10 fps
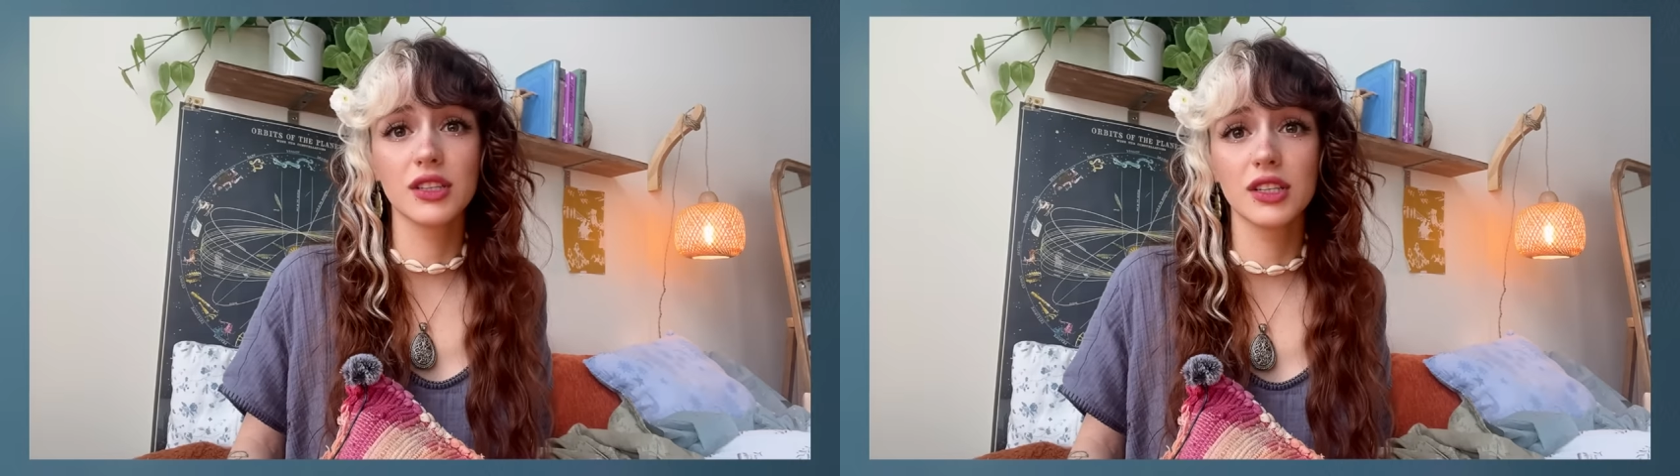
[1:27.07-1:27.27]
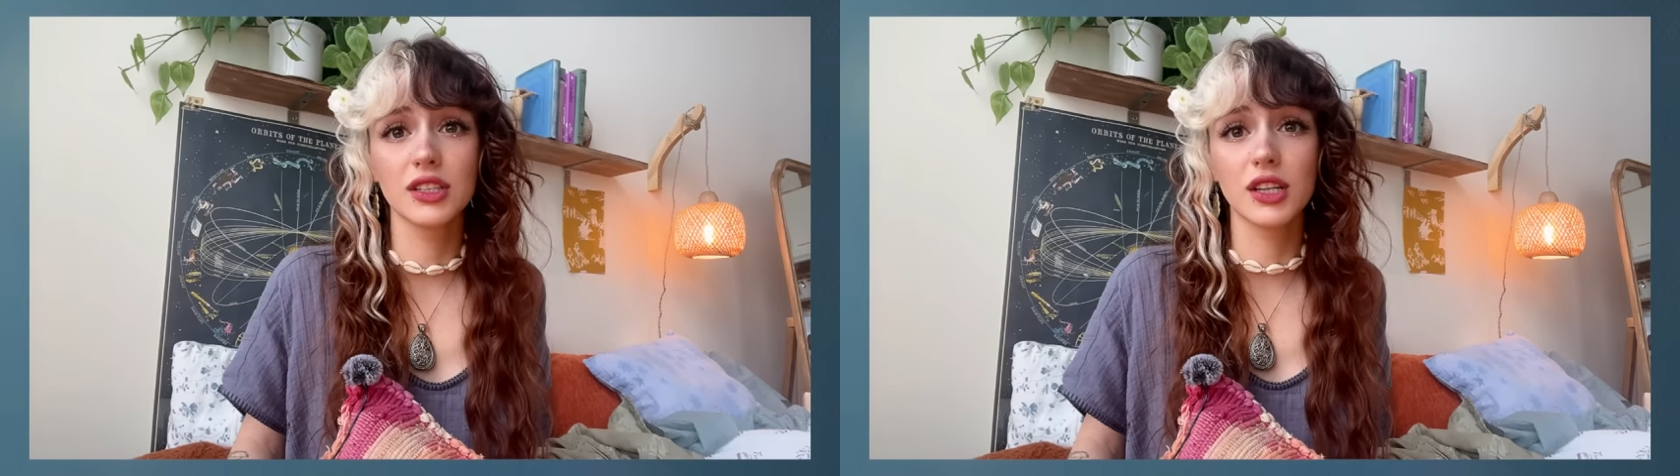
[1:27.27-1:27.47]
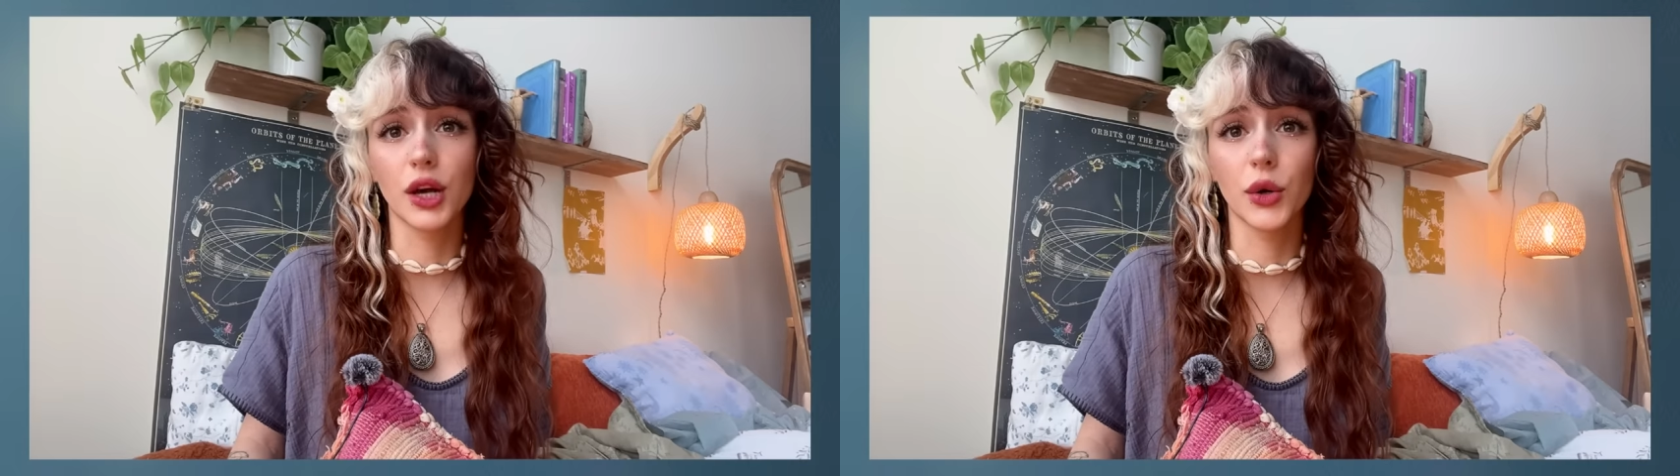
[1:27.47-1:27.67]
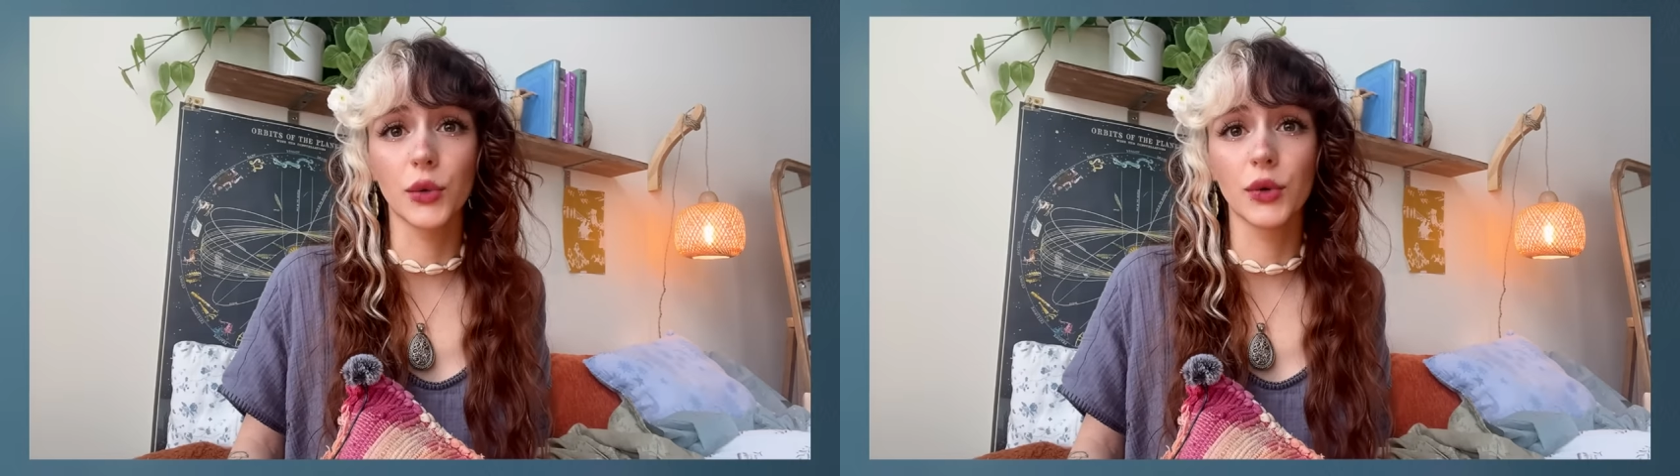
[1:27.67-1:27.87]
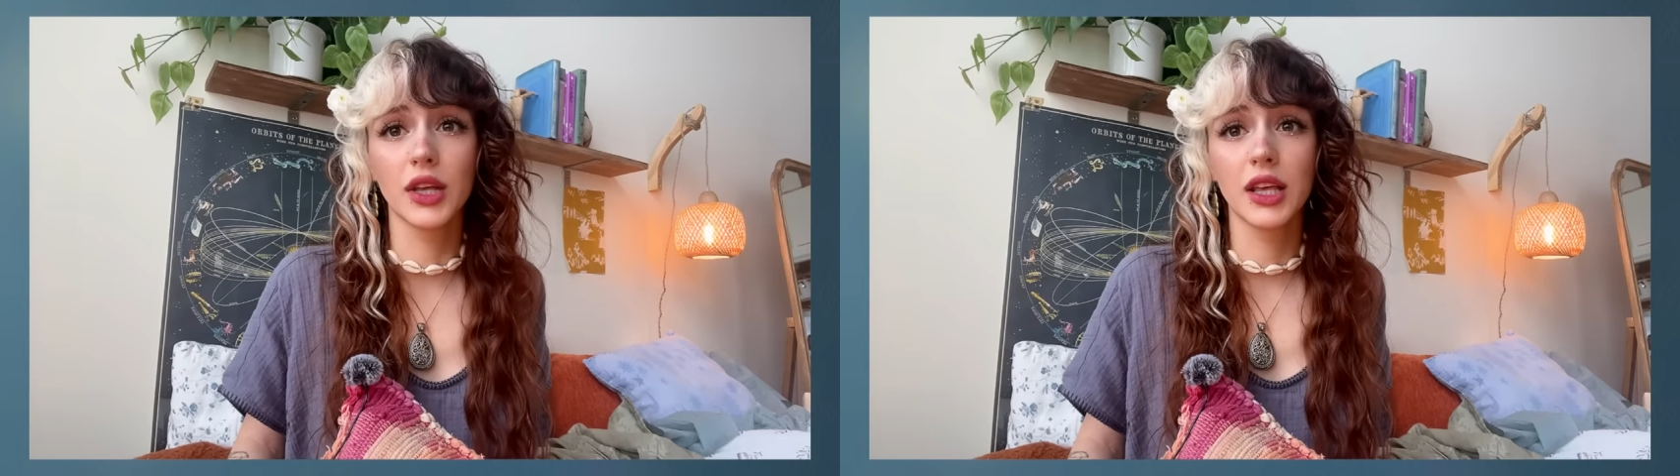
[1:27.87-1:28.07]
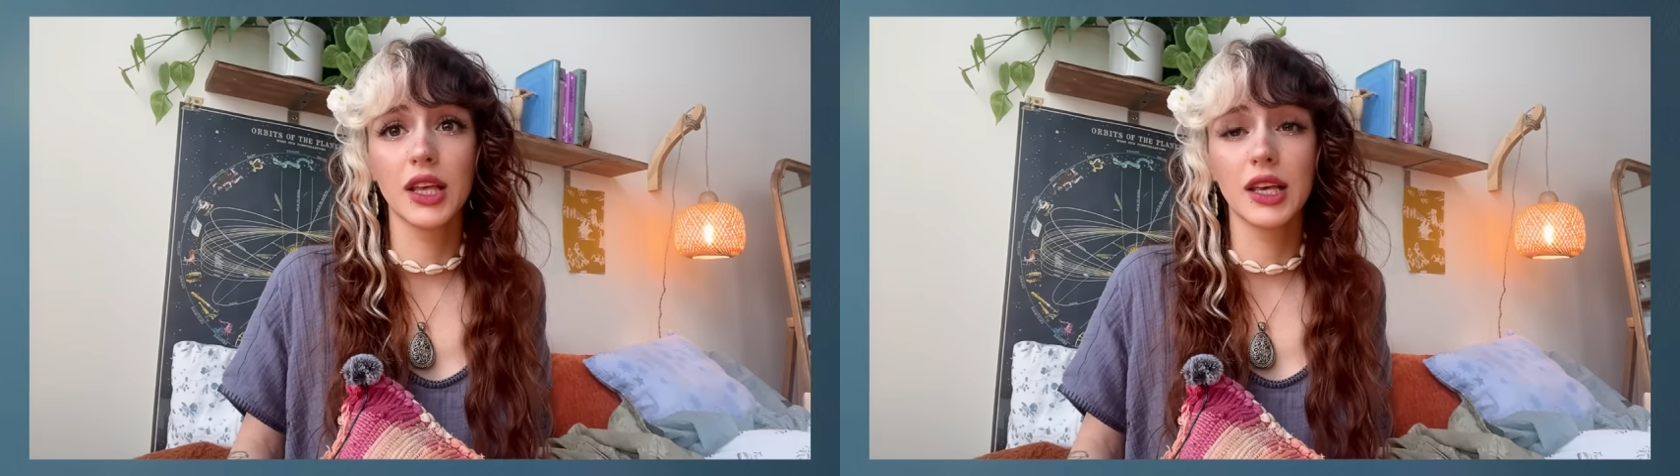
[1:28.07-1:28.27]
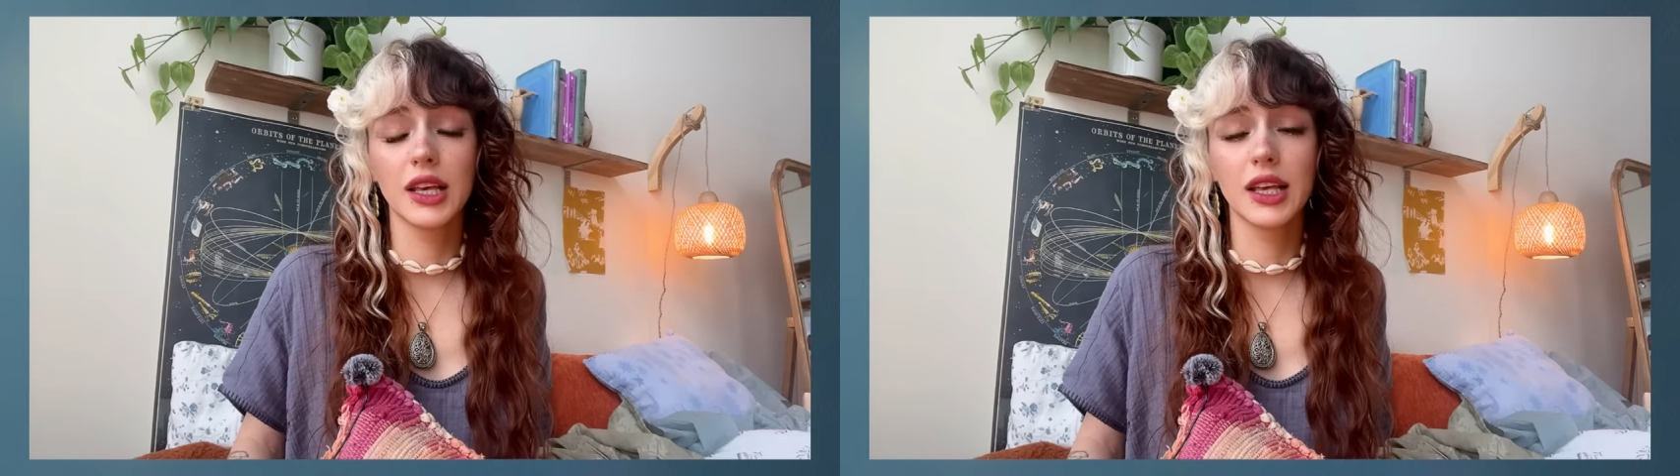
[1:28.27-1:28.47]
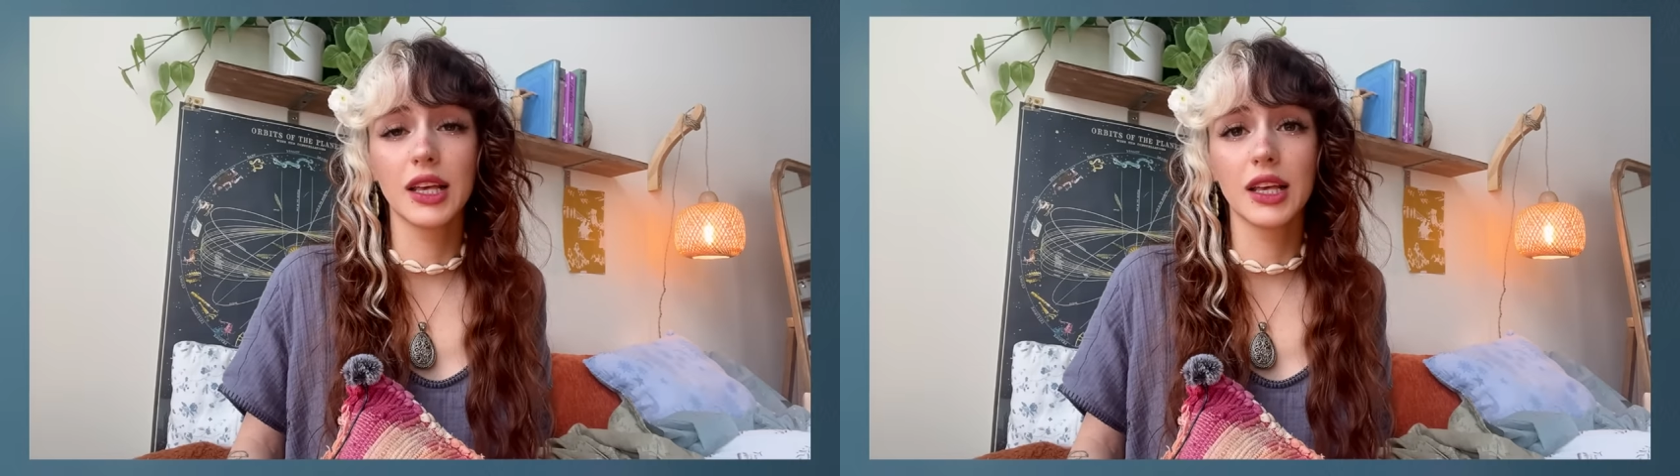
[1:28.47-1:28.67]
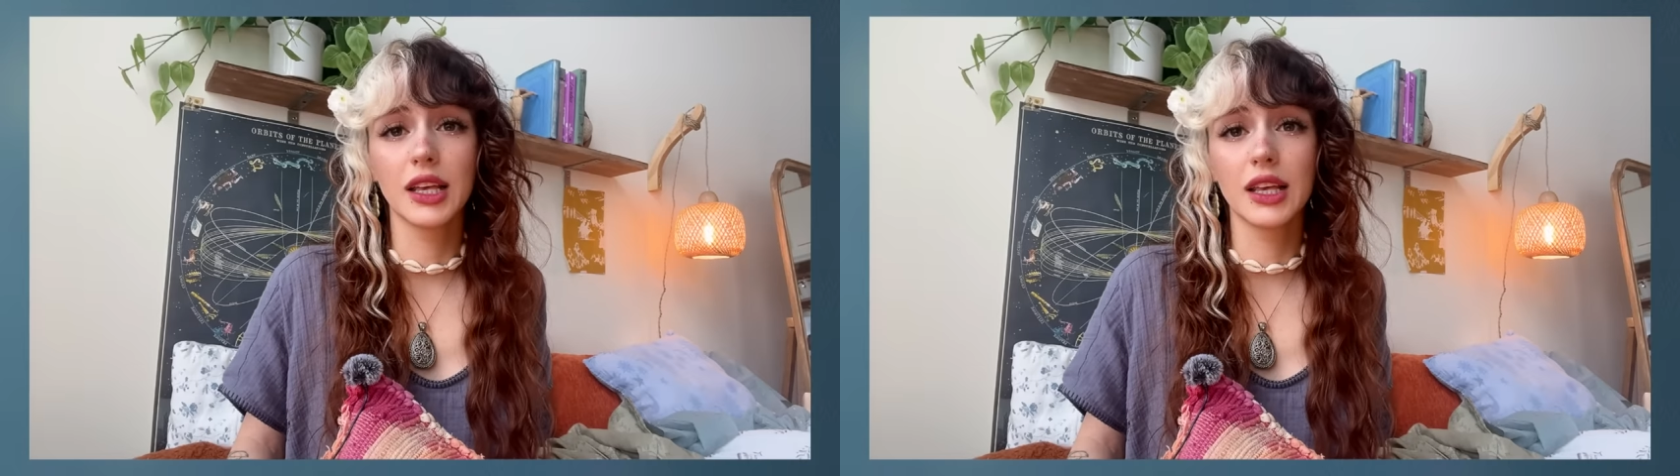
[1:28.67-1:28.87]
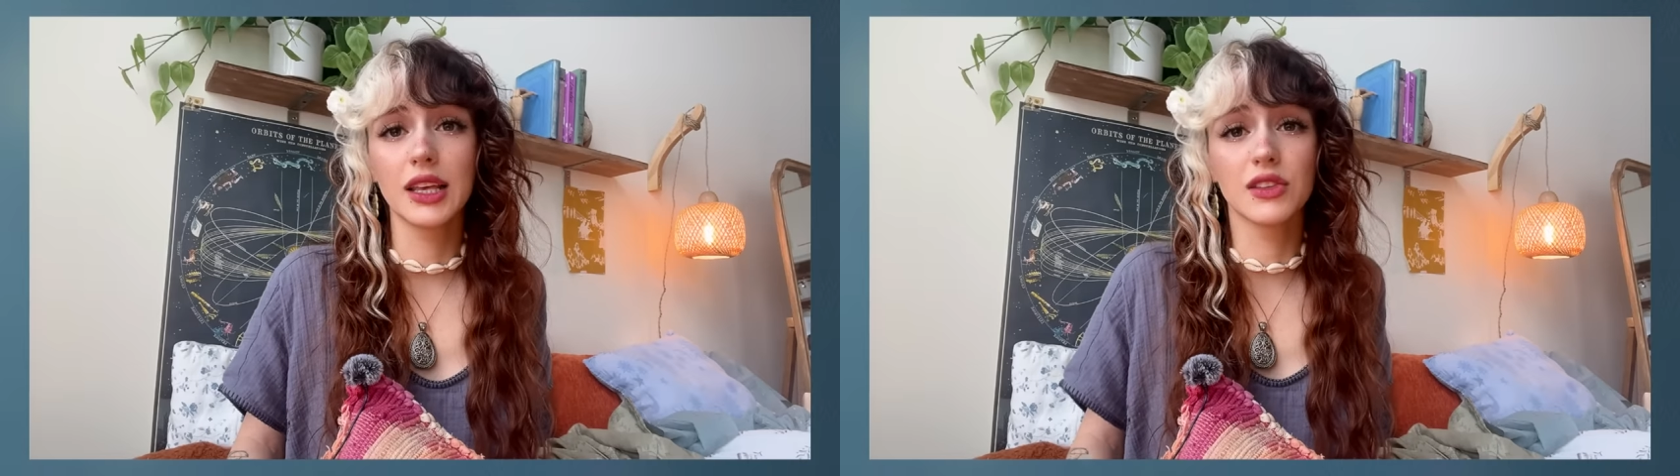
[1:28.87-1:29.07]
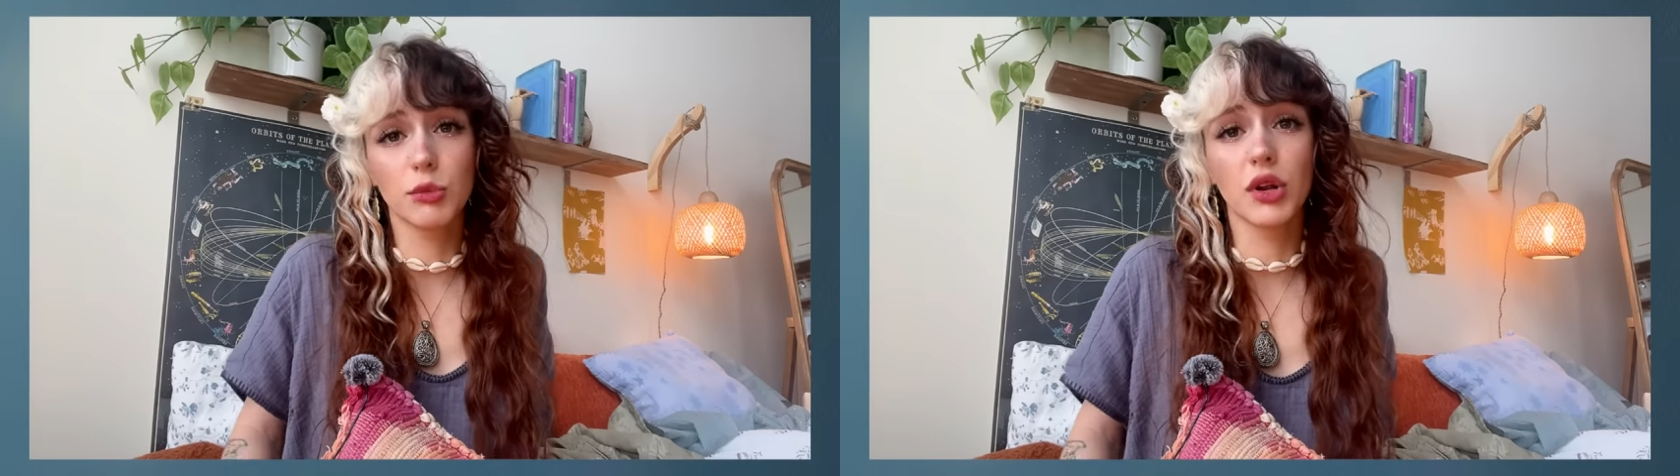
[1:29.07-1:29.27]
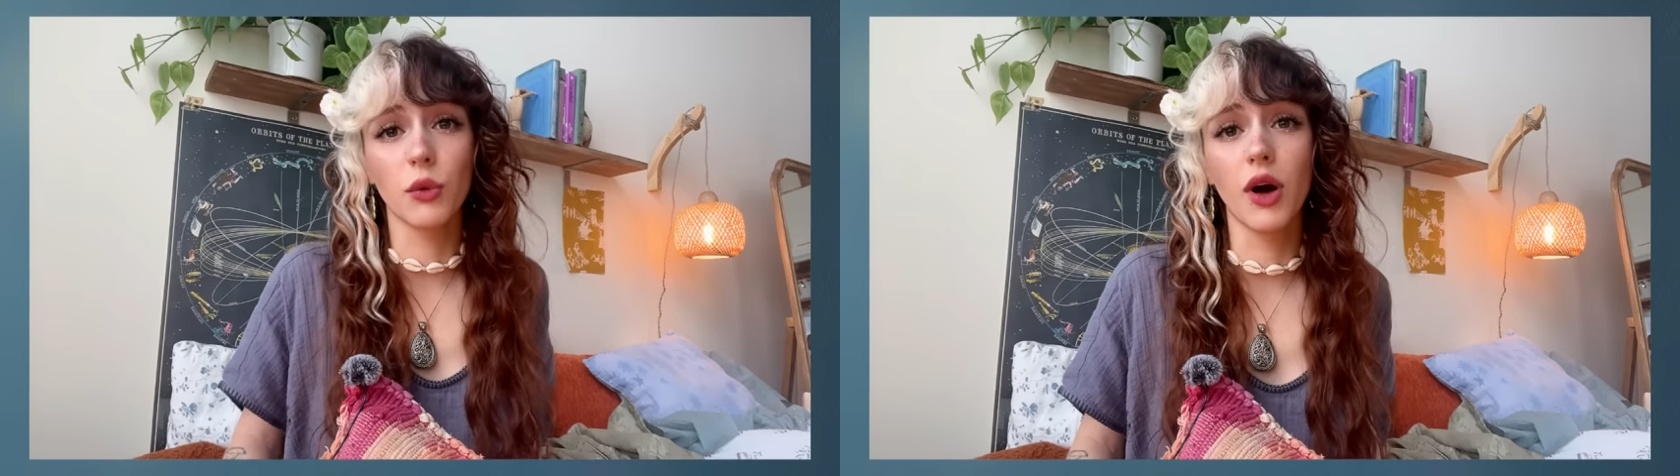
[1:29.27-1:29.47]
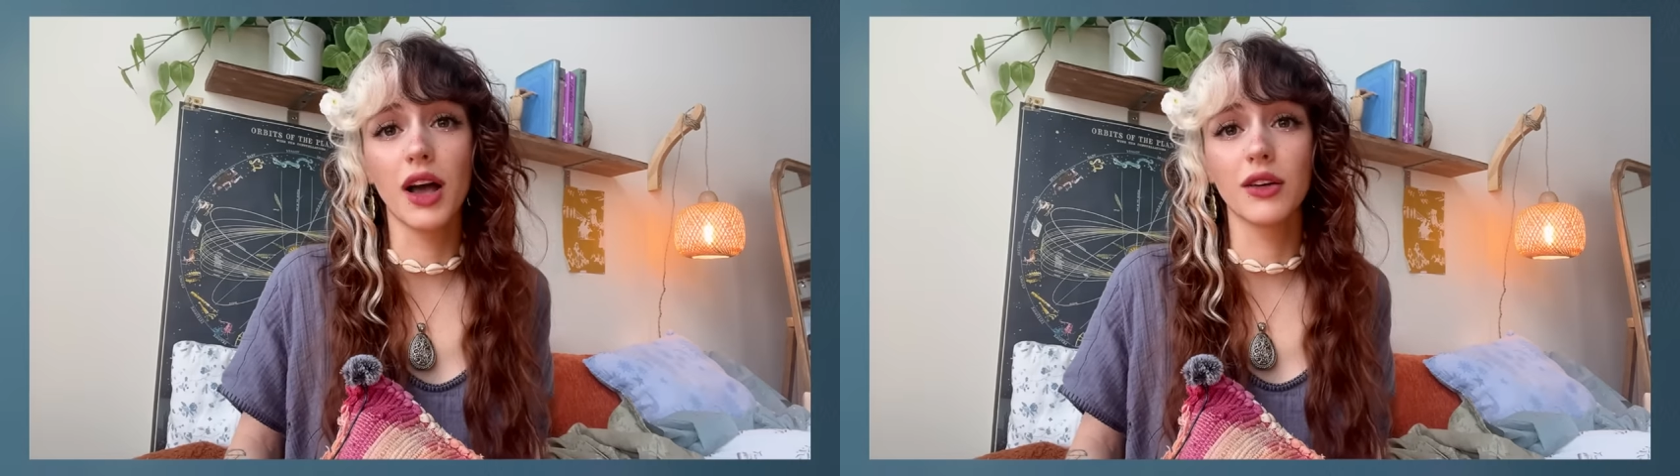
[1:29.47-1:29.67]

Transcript: so it's been a while.